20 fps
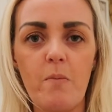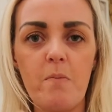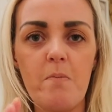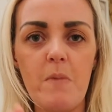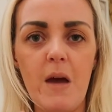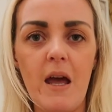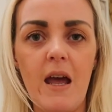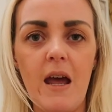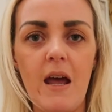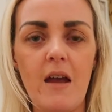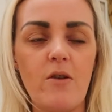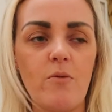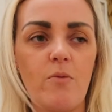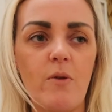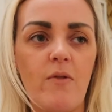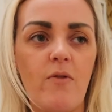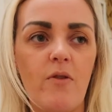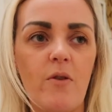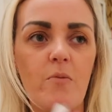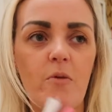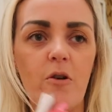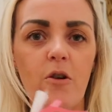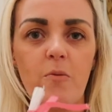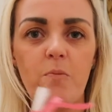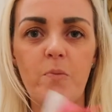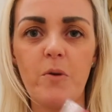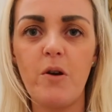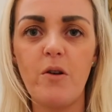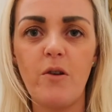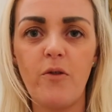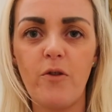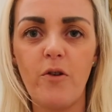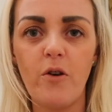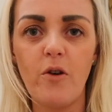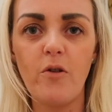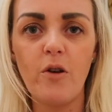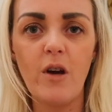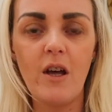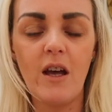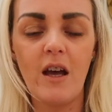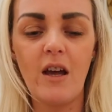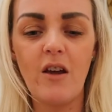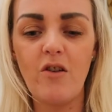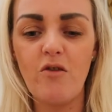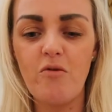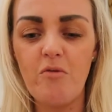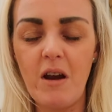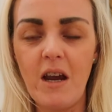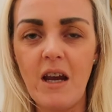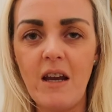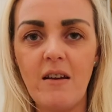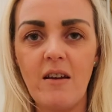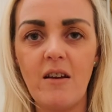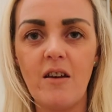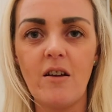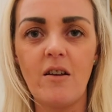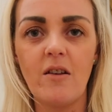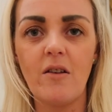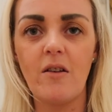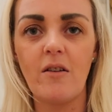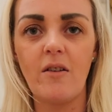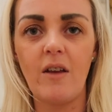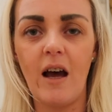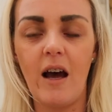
made with the most beautiful ingredients,